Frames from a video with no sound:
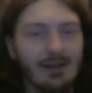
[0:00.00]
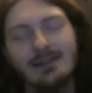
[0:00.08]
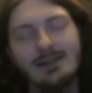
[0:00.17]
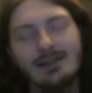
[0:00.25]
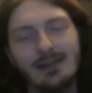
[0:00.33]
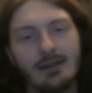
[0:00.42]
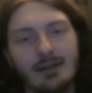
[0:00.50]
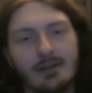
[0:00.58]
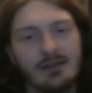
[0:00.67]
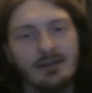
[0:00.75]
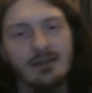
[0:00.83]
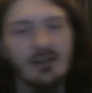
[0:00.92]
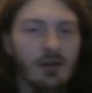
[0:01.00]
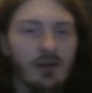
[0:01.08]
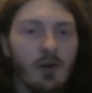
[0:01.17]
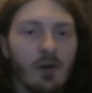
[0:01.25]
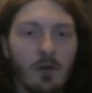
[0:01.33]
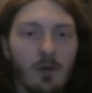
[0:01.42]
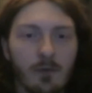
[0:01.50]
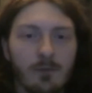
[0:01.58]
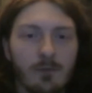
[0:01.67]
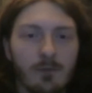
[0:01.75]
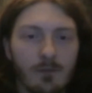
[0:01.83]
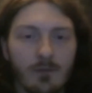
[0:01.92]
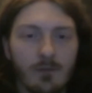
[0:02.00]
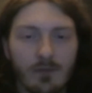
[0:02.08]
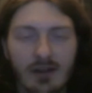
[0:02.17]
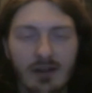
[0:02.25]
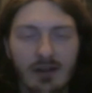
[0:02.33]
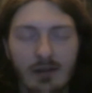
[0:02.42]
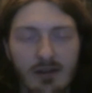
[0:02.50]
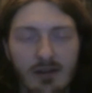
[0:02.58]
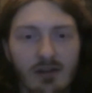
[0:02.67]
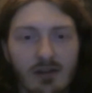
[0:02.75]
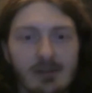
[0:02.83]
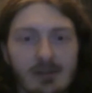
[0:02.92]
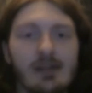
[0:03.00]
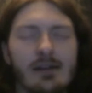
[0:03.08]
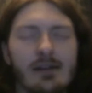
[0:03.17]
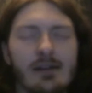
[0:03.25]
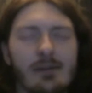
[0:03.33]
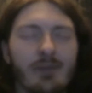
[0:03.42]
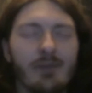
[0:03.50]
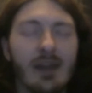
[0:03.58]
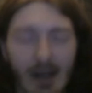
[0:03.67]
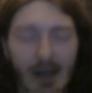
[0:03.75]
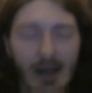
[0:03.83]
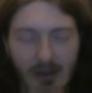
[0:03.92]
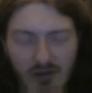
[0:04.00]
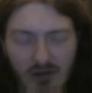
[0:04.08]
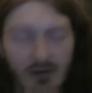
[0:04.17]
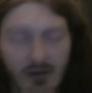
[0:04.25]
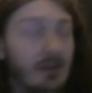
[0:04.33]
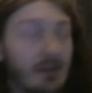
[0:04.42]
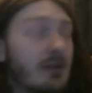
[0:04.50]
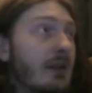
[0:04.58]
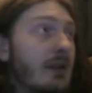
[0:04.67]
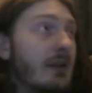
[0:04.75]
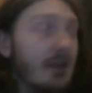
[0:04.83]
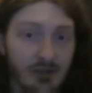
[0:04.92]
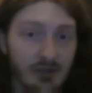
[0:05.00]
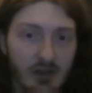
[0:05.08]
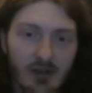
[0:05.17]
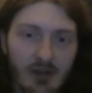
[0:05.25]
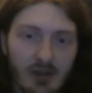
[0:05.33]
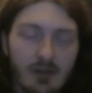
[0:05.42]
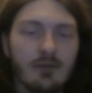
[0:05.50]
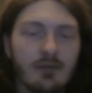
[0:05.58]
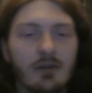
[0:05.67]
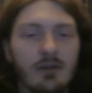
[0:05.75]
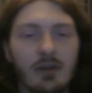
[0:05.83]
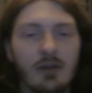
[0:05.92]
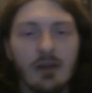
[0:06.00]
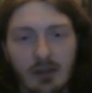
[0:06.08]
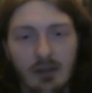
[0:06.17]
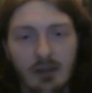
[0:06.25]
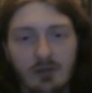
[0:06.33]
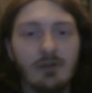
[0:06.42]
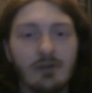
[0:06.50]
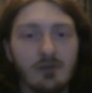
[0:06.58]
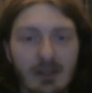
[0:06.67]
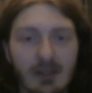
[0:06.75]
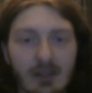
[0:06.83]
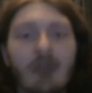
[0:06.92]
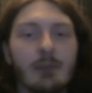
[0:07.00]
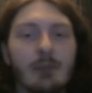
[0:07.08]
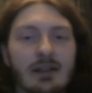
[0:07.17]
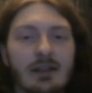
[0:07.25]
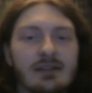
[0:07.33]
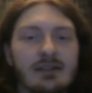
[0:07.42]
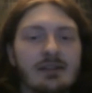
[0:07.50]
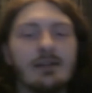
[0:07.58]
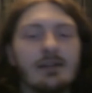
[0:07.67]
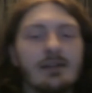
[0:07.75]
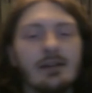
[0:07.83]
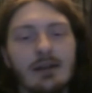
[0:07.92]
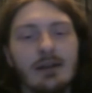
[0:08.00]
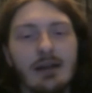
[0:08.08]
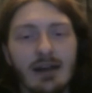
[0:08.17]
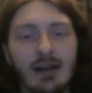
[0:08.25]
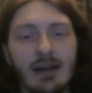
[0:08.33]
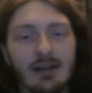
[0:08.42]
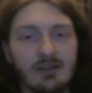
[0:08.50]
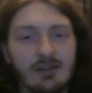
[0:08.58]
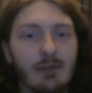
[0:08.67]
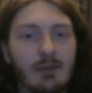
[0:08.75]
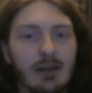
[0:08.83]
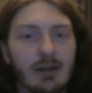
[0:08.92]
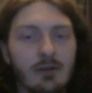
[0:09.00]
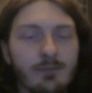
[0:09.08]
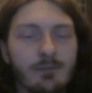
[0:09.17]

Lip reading: sad sight of the site in Exxon in China, as well as all the other bits. And somehow